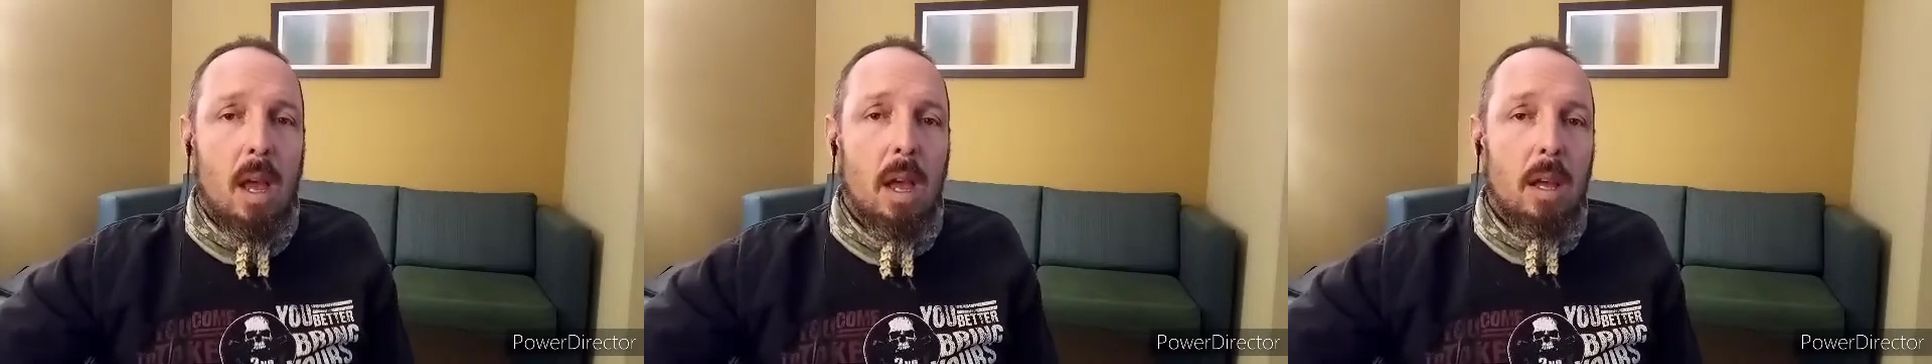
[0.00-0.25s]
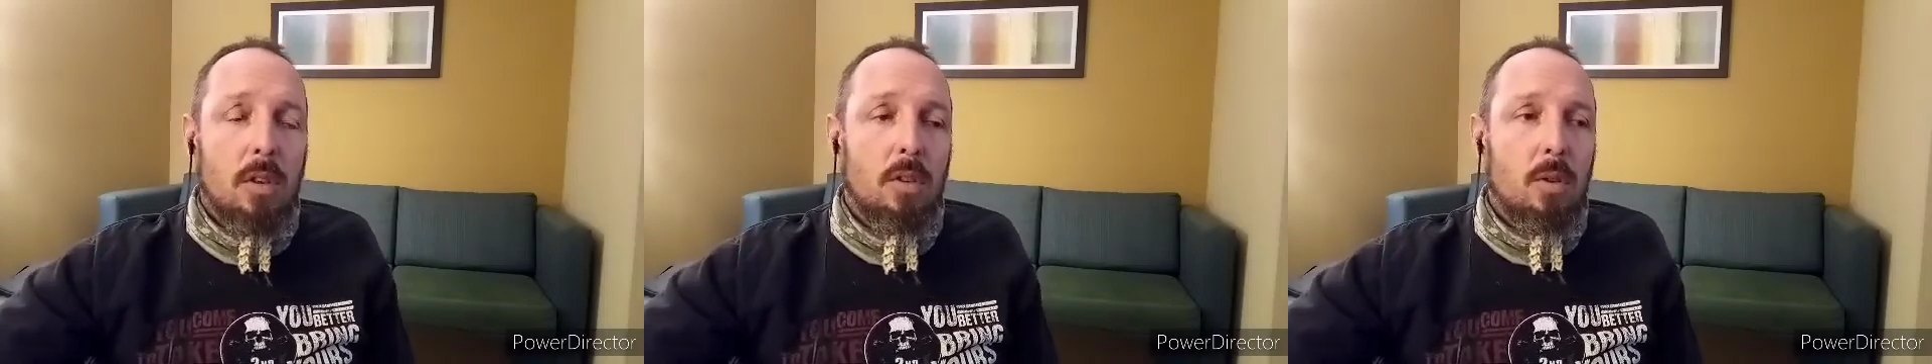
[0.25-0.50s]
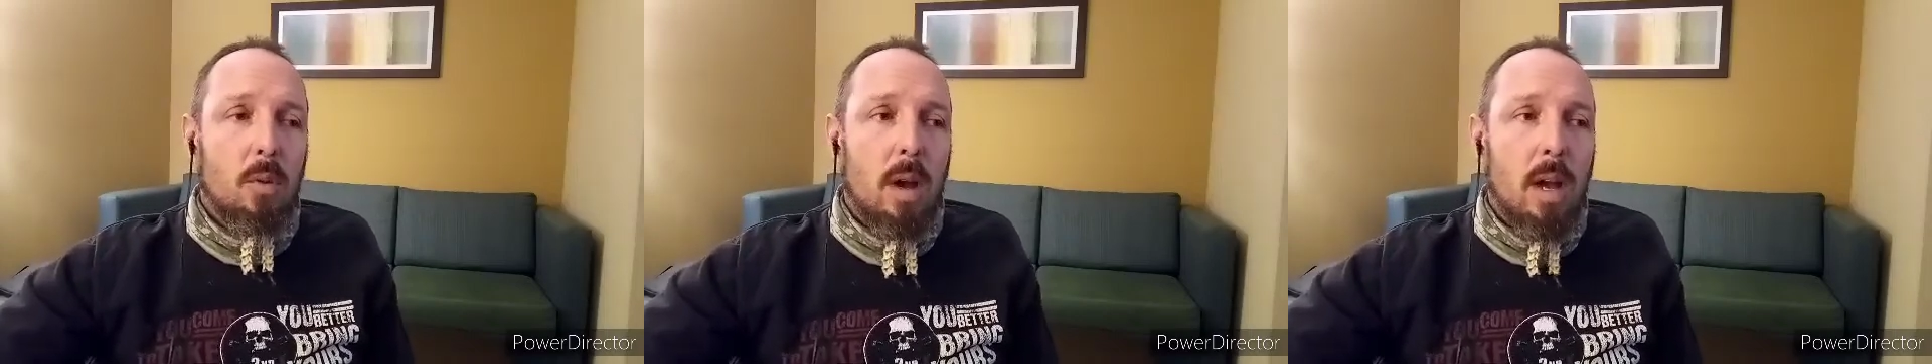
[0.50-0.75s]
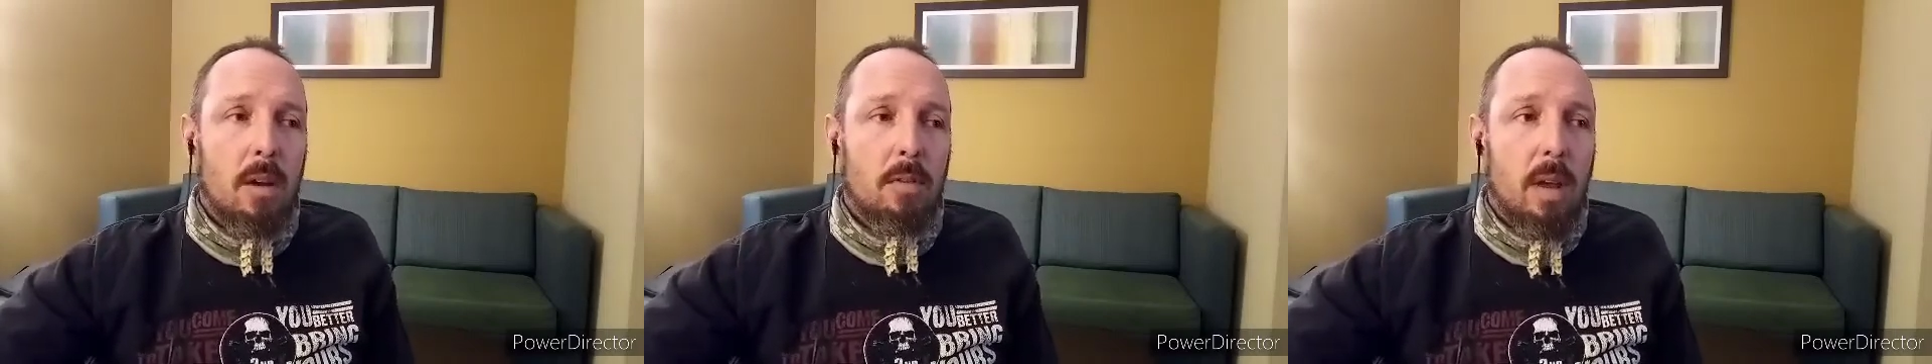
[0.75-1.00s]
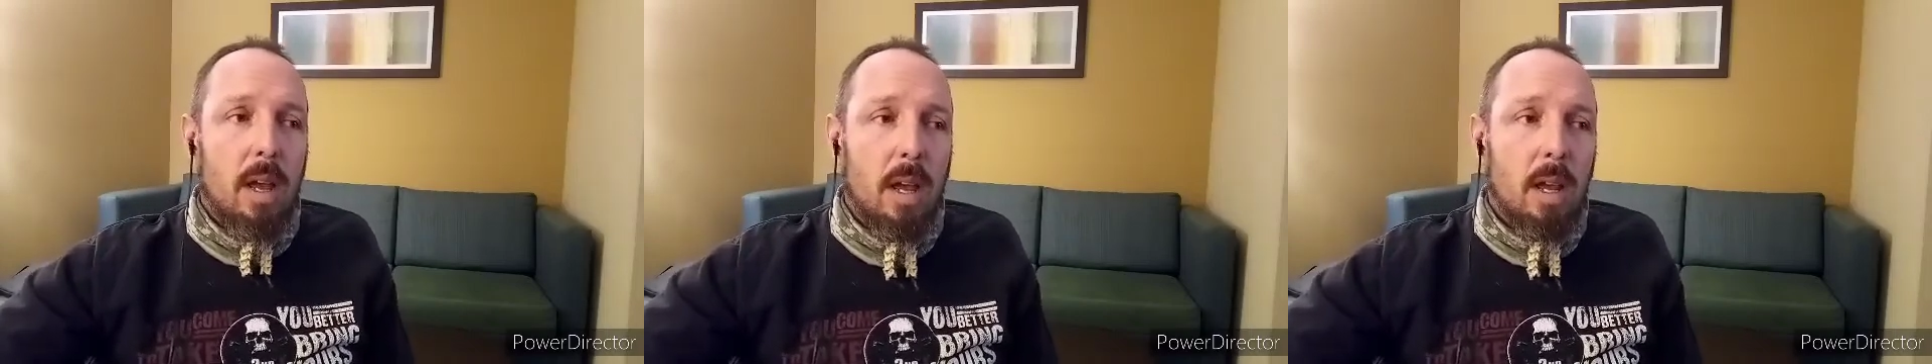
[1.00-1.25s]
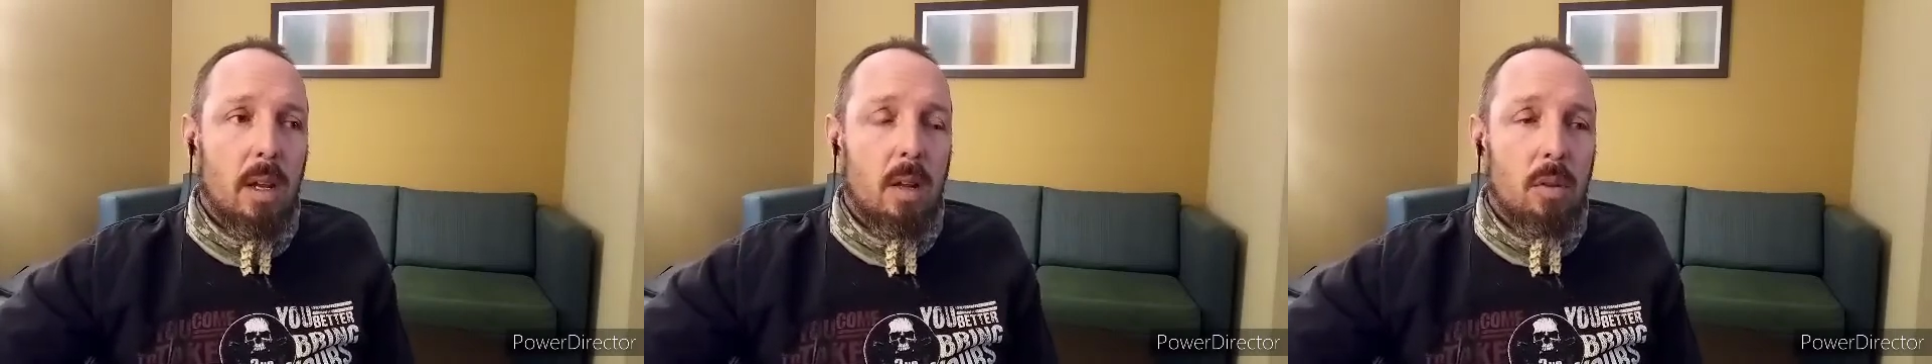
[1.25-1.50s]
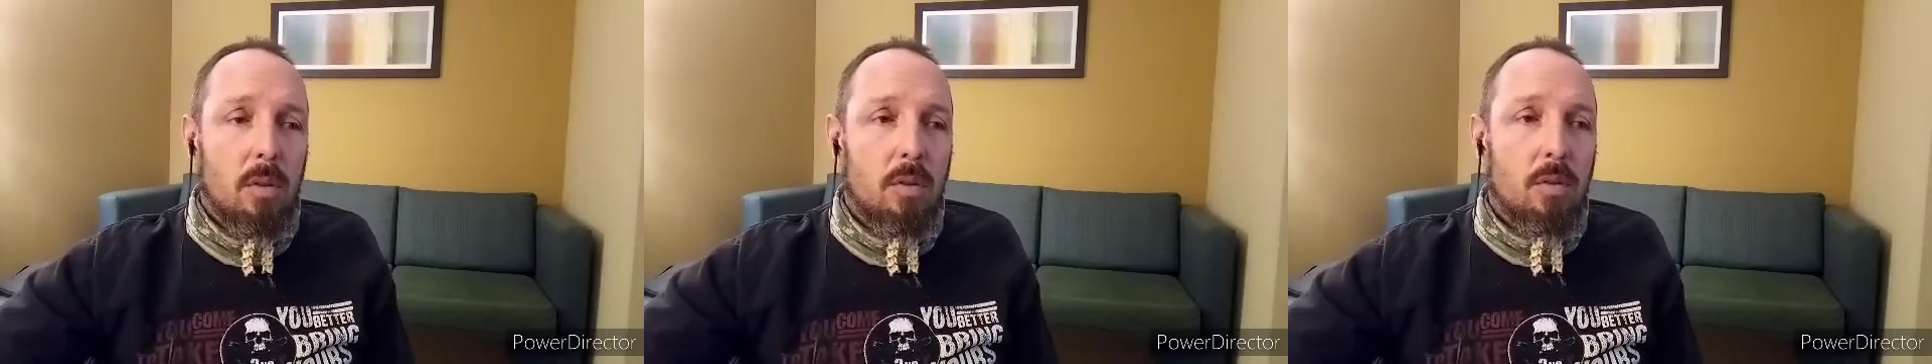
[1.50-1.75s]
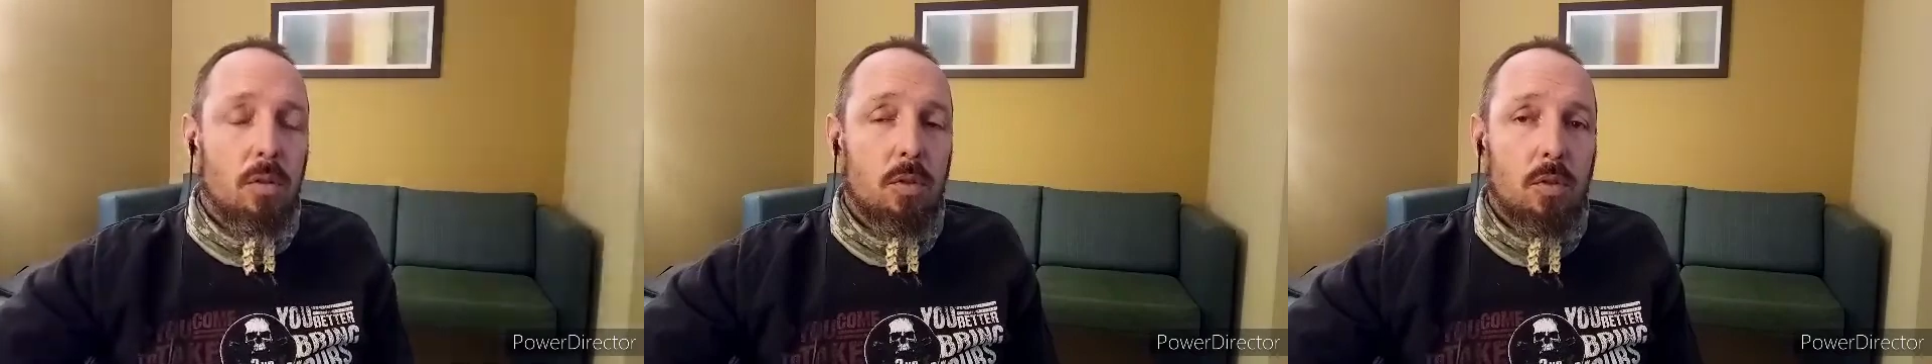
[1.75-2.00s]
And you have a
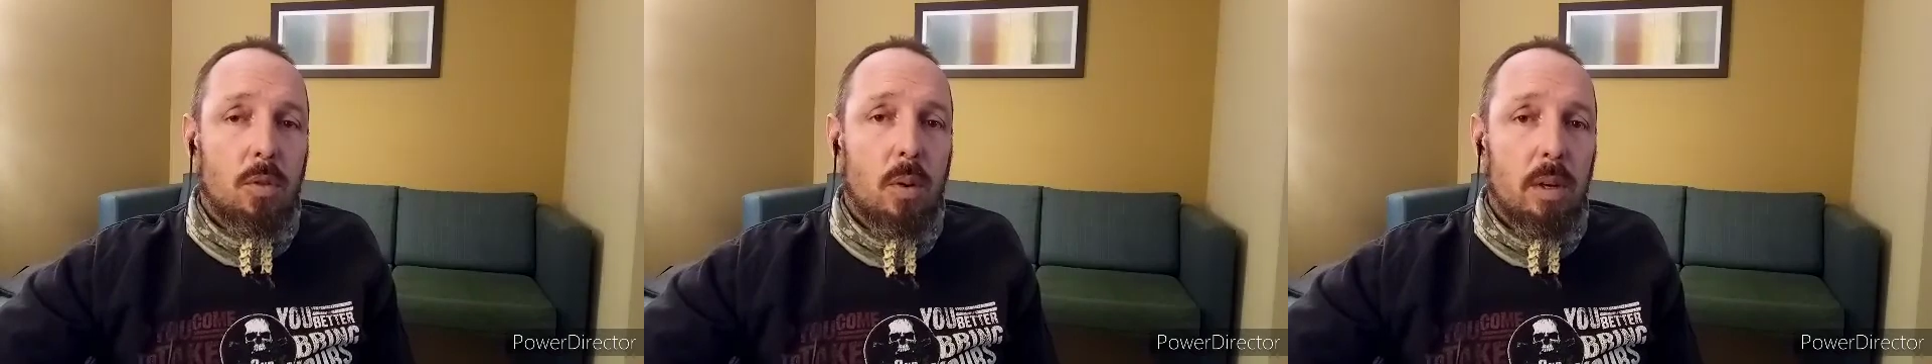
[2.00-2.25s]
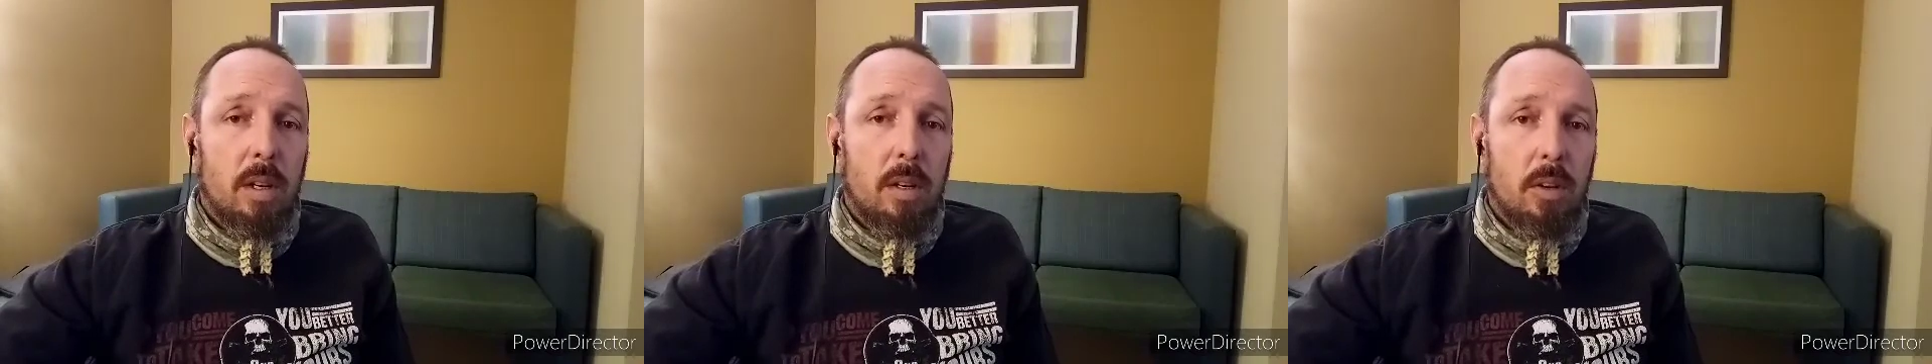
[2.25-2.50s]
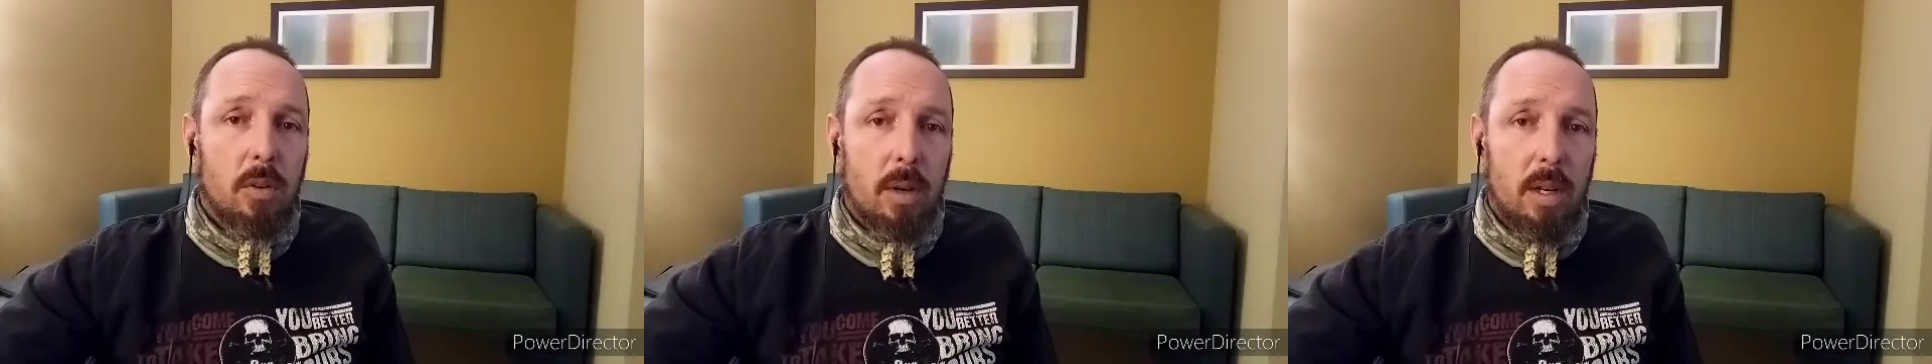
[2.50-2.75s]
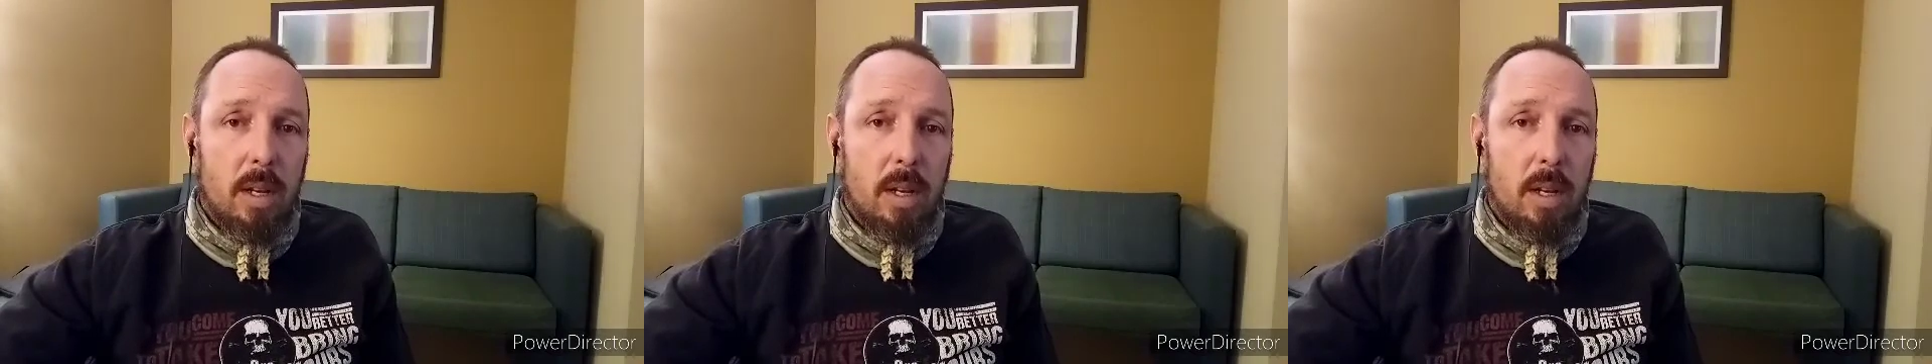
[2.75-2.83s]
20-degree